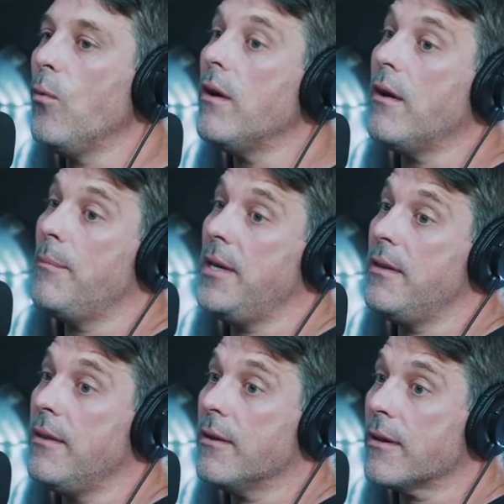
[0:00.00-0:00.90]
Well, I
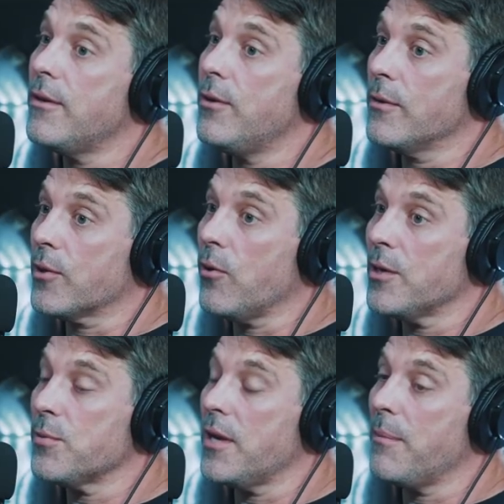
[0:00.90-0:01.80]
mean, they're going to do to
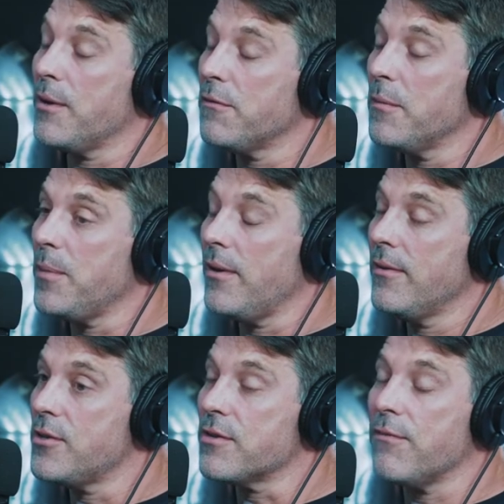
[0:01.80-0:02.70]
lacrosse what happened to
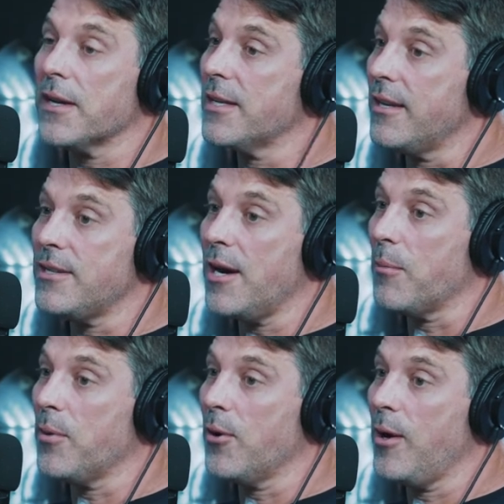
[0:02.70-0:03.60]
football. Just fuck the
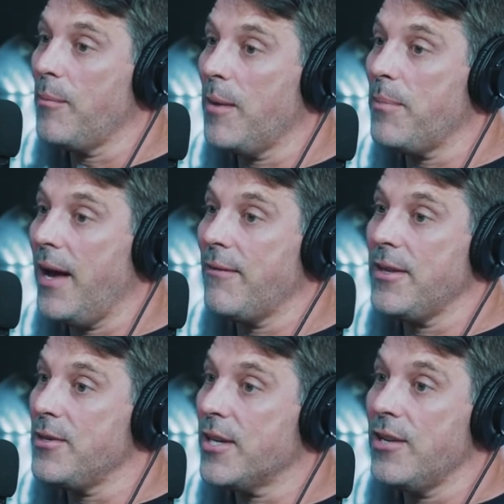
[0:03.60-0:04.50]
entire program up yeah. by
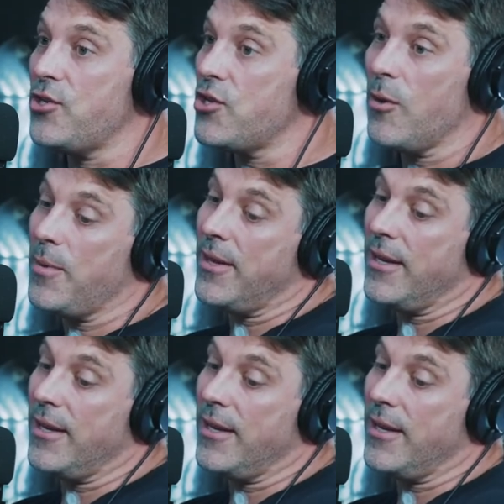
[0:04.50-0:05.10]
having these kids show up and